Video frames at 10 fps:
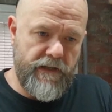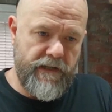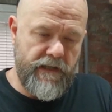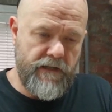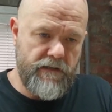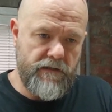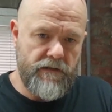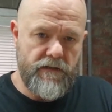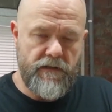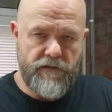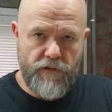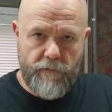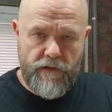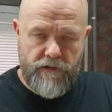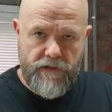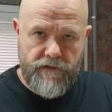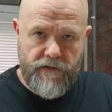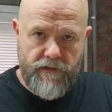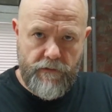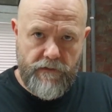way, normal
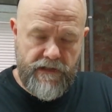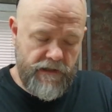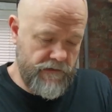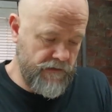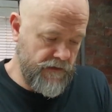cutting the other way,